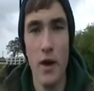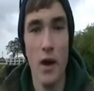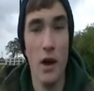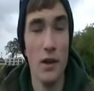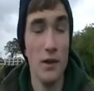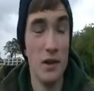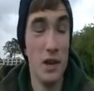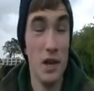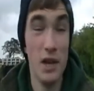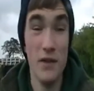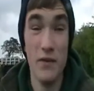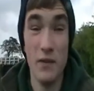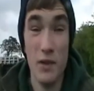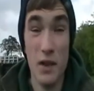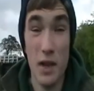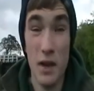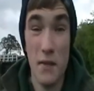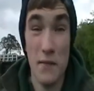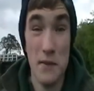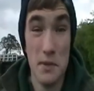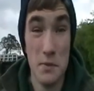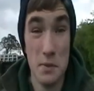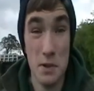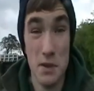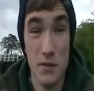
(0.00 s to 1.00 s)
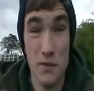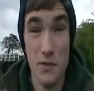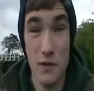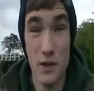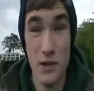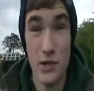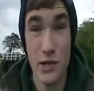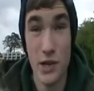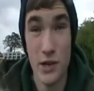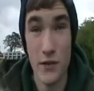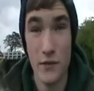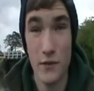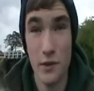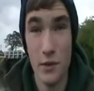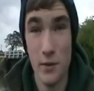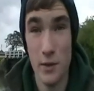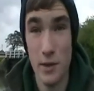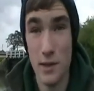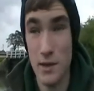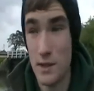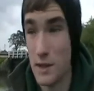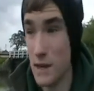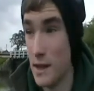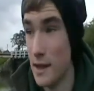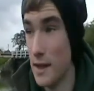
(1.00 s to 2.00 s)
I don't even know if there's been a fish out for the
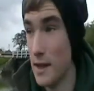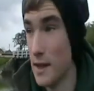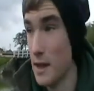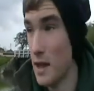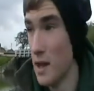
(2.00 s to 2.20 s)
winter.